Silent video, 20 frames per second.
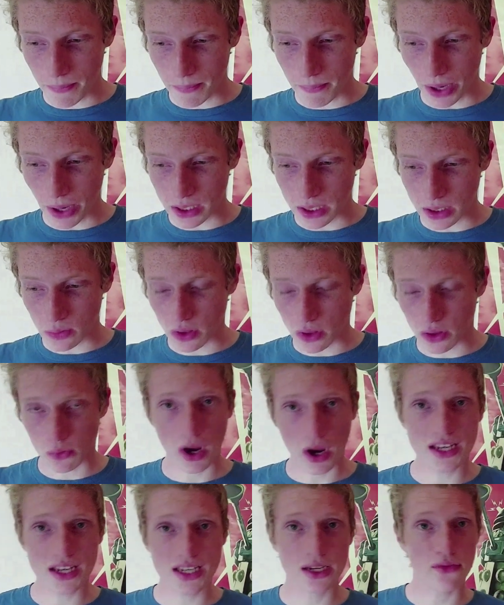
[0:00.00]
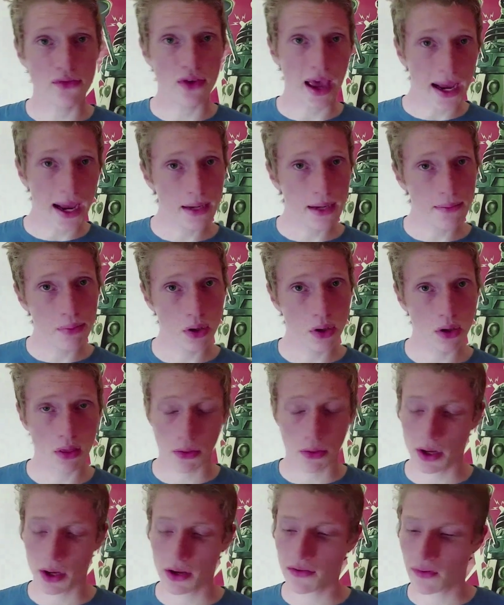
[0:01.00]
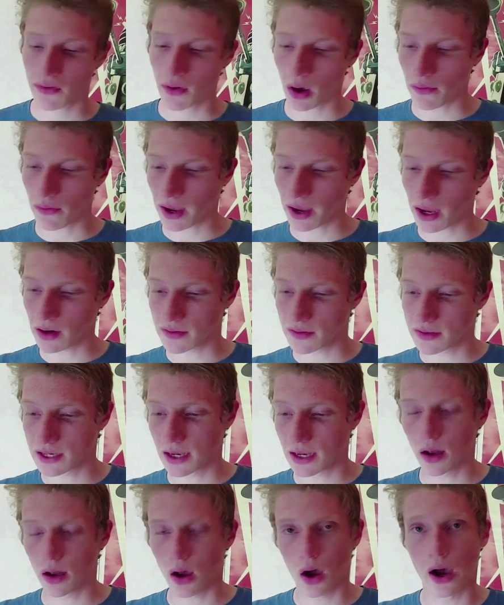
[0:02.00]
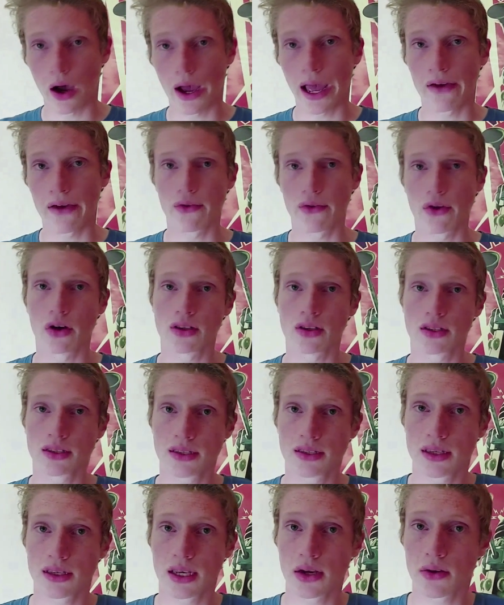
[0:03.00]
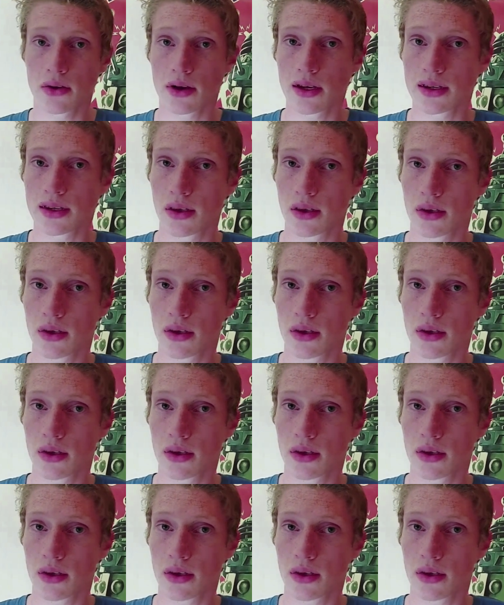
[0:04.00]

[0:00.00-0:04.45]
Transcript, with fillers: but with a rating of eight point three five out of ten, I have got Series